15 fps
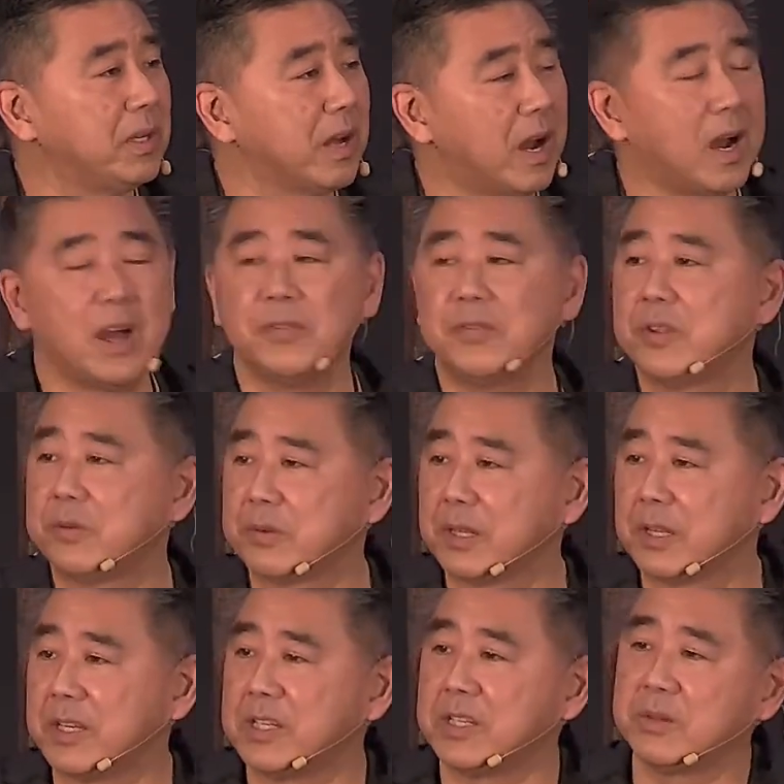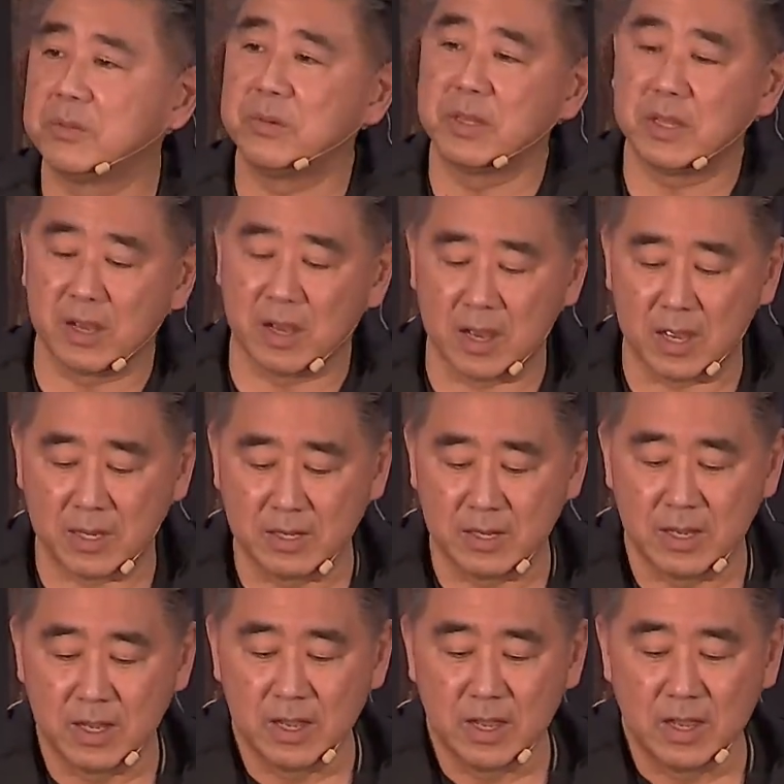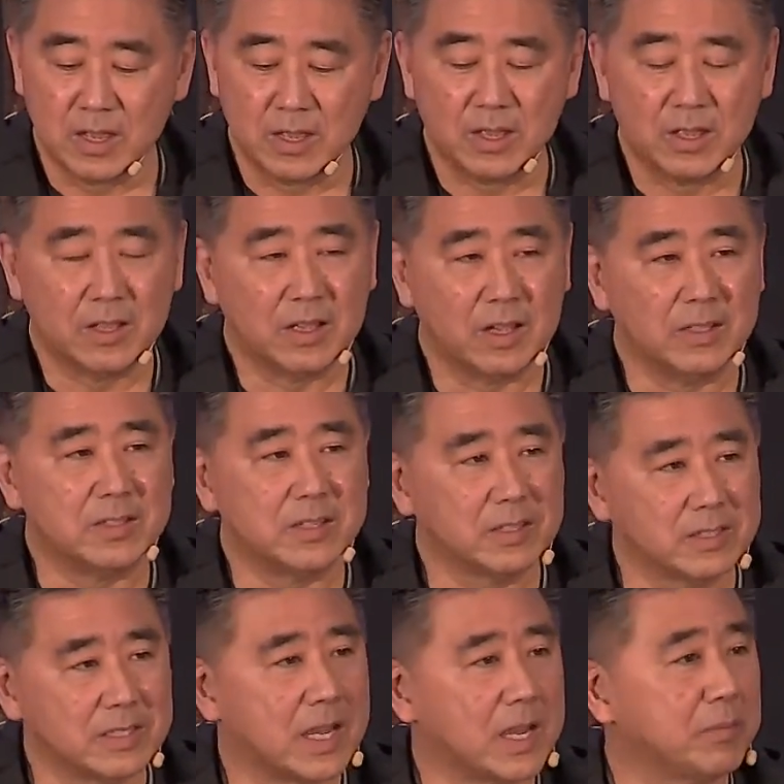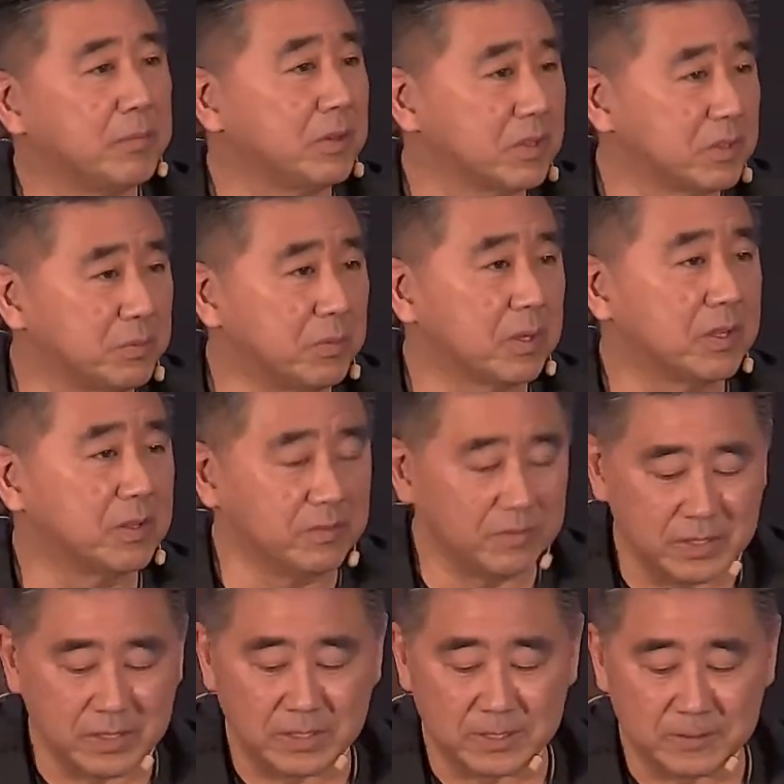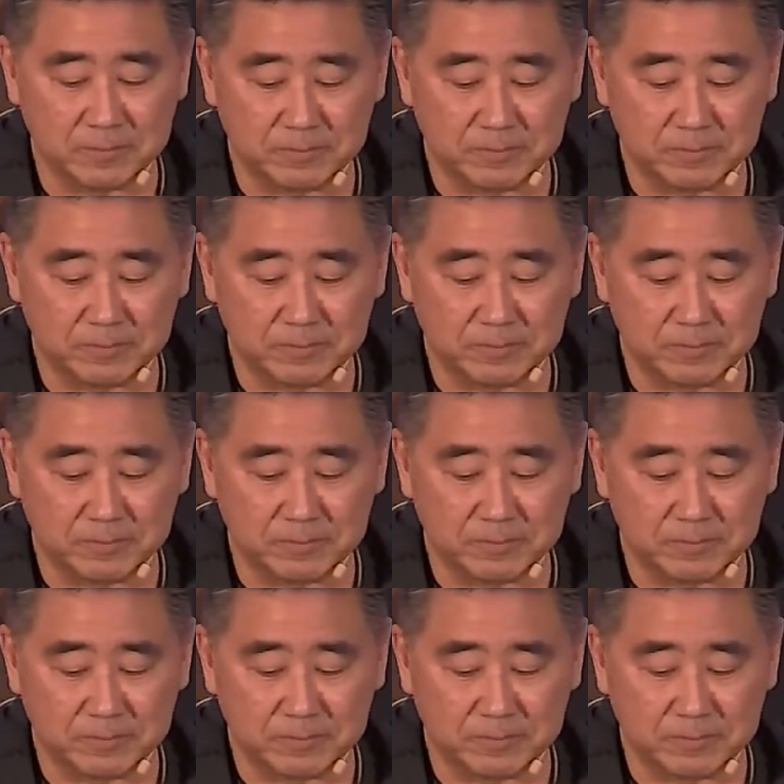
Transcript: off your relationship with God until a time where it's more convenient.